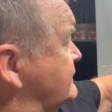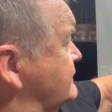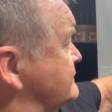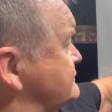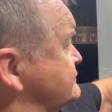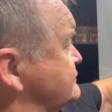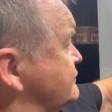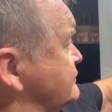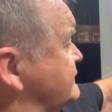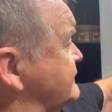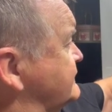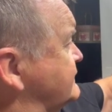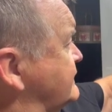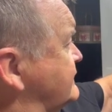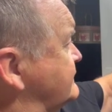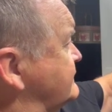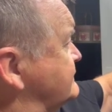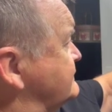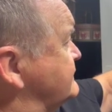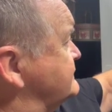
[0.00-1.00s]
circuit
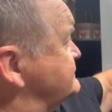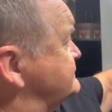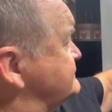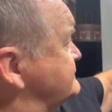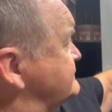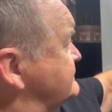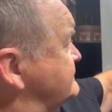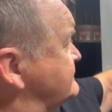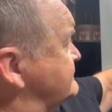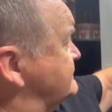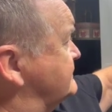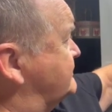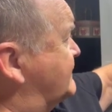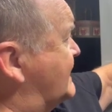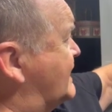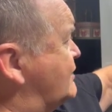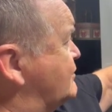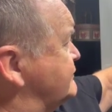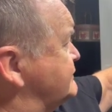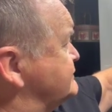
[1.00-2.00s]
on unless the
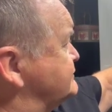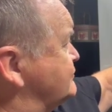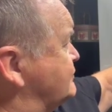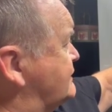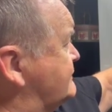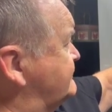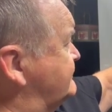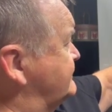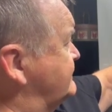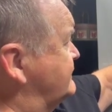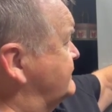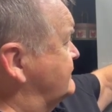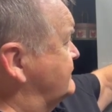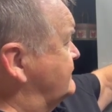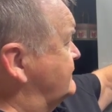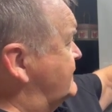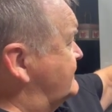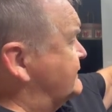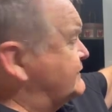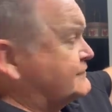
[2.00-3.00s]
power is off,
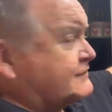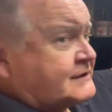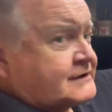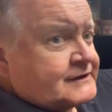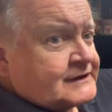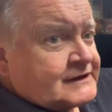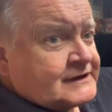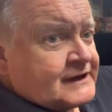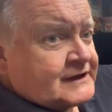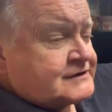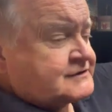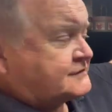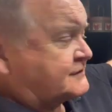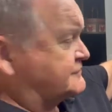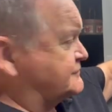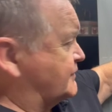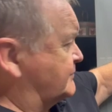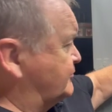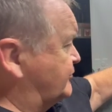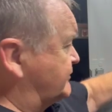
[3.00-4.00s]
and then you can engage
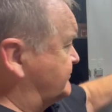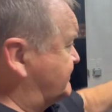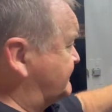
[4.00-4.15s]
this upward.